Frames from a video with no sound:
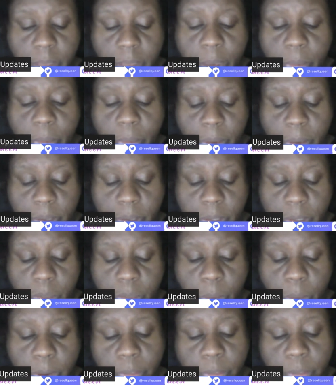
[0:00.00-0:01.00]
was
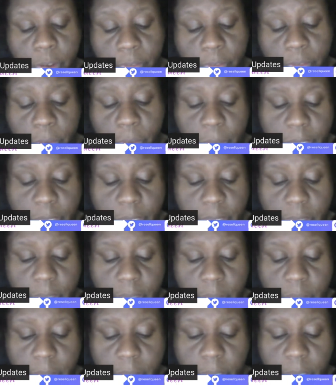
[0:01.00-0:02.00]
one of their
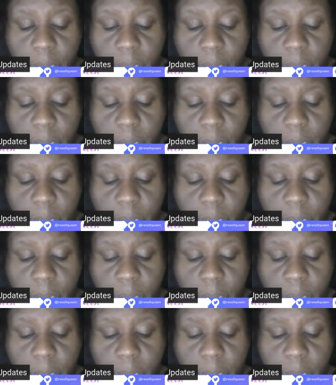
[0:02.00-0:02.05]
focuses,